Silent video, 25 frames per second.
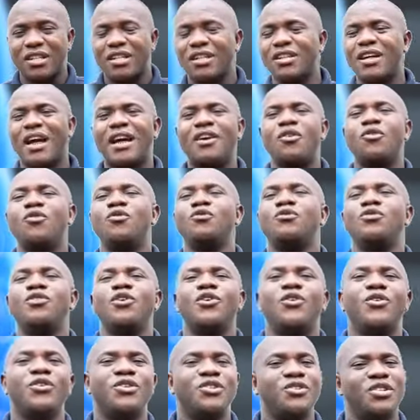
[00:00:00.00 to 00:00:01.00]
Yeah, oh
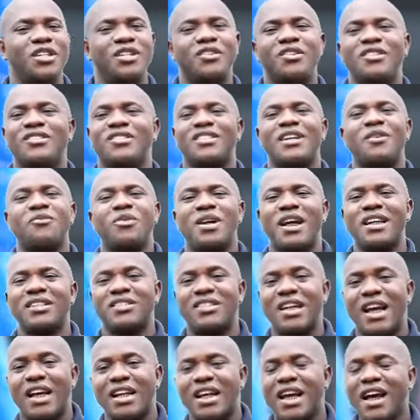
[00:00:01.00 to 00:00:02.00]
no, you didn't understand what I
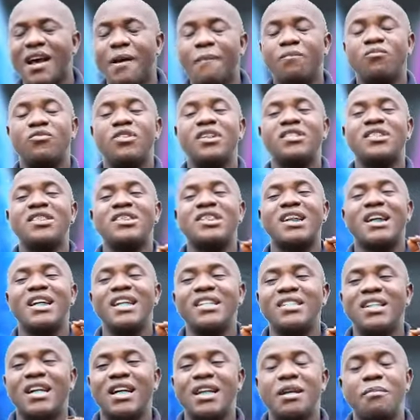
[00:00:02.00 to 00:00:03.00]
said. This is
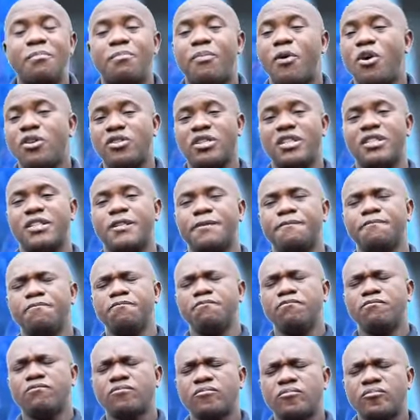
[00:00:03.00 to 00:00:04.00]
critically important.
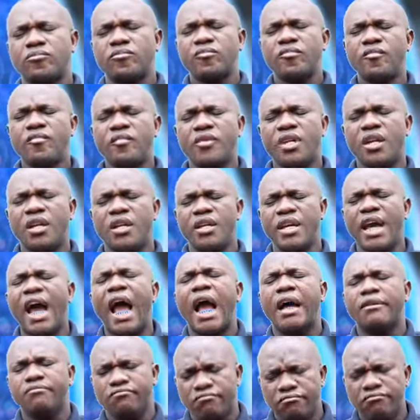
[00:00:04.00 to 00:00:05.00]
Yeah,
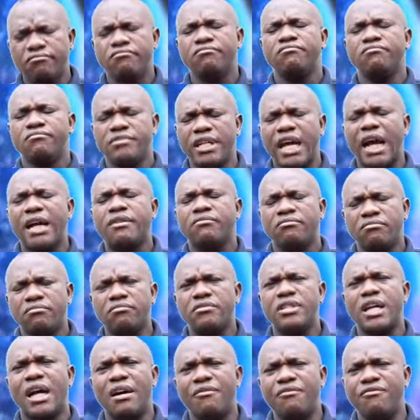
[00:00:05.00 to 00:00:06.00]
yeah,
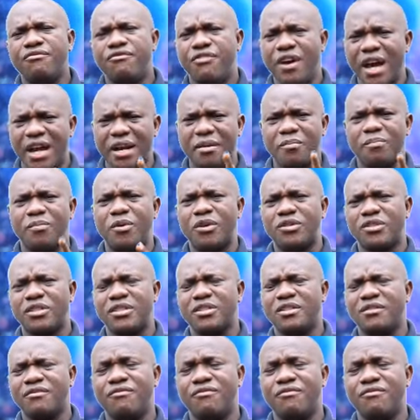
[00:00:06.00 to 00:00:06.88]
yeah, very important.